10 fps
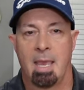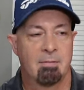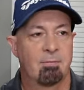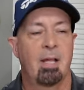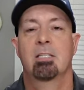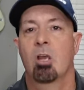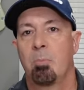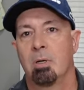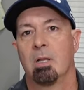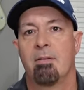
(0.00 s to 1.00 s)
And
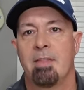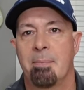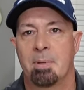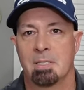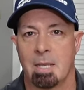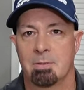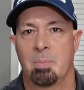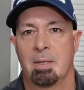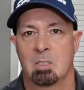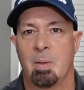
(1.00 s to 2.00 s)
FlightScope would have loved that because I was
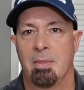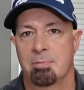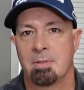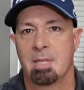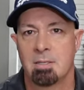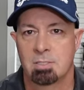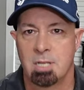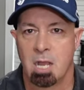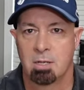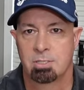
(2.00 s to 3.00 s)
about to spend
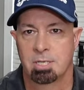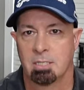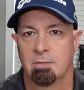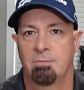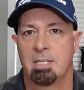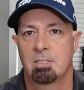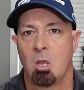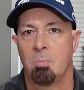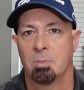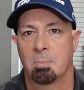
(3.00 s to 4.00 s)
$3,000 to get the
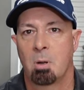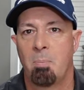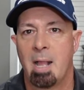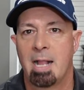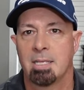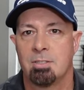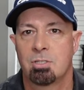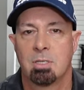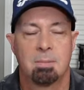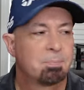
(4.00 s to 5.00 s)
FlightScope with the Pro
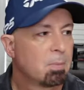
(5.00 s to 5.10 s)
package.